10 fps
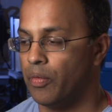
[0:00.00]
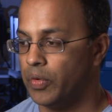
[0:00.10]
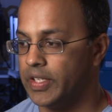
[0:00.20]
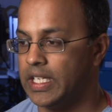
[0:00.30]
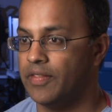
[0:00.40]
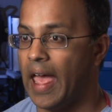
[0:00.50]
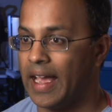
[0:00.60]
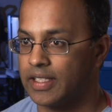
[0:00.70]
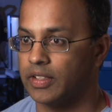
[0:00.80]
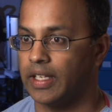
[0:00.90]
received
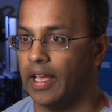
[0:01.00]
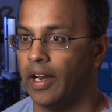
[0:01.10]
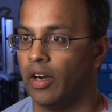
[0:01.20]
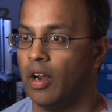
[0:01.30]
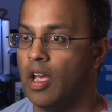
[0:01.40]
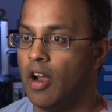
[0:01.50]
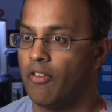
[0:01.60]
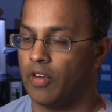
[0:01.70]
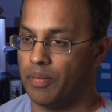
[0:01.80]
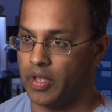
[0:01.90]
excellent care
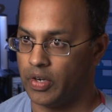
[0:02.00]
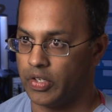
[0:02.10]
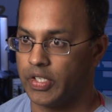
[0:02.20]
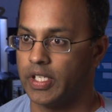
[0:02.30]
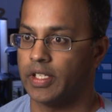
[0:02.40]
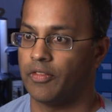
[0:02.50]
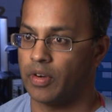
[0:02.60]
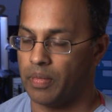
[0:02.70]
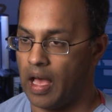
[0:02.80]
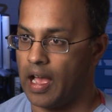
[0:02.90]
from the nurses and
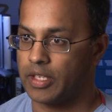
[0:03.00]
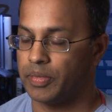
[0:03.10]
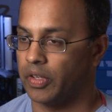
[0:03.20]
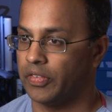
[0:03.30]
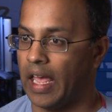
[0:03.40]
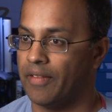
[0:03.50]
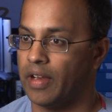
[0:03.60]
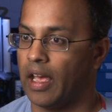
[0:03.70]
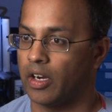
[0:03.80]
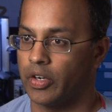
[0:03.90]
from the hospital staff
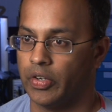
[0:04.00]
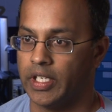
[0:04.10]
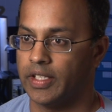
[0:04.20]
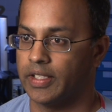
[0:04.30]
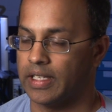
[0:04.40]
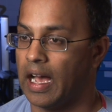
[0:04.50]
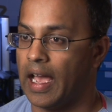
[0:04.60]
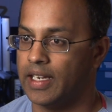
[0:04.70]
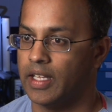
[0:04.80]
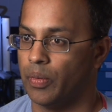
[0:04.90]
and how courteous and
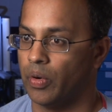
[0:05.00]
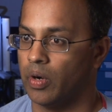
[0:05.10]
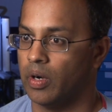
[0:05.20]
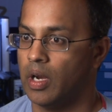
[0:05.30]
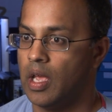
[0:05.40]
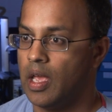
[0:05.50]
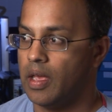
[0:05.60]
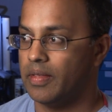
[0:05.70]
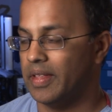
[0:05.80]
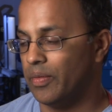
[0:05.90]
kind they were.
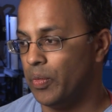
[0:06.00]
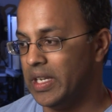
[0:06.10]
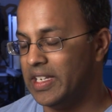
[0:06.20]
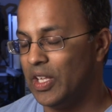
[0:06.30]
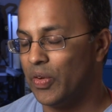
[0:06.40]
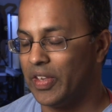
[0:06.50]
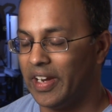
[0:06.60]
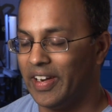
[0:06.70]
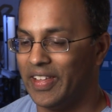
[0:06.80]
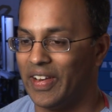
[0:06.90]
We deal with an
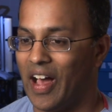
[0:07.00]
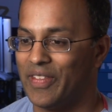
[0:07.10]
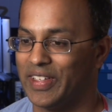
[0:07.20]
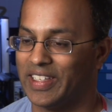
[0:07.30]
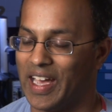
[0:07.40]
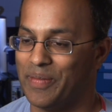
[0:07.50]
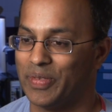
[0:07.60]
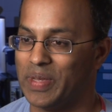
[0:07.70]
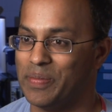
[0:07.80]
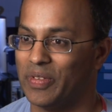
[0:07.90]
area that
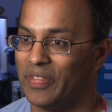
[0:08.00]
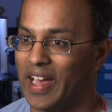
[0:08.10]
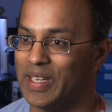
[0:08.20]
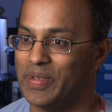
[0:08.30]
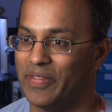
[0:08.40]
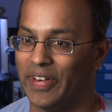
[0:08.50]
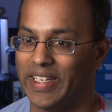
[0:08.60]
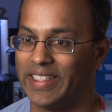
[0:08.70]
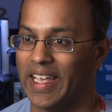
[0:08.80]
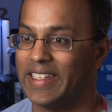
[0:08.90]
oftentimes people find to be
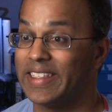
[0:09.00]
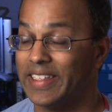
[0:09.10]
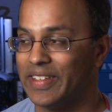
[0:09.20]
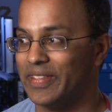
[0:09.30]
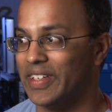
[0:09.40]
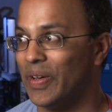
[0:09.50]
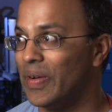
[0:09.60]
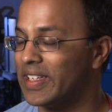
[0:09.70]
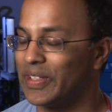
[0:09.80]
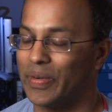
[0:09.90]
very sensitive and
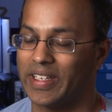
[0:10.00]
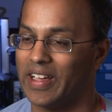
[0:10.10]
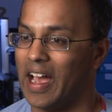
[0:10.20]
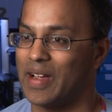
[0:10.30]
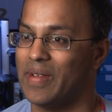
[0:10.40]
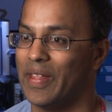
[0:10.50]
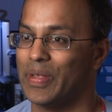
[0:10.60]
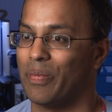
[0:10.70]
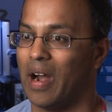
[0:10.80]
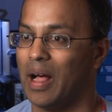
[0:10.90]
don't necessarily want to talk about
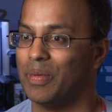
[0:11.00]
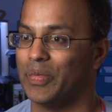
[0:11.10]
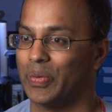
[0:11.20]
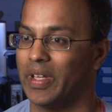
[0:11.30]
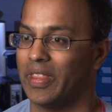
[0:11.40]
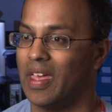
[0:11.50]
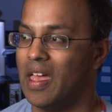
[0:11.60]
their problems with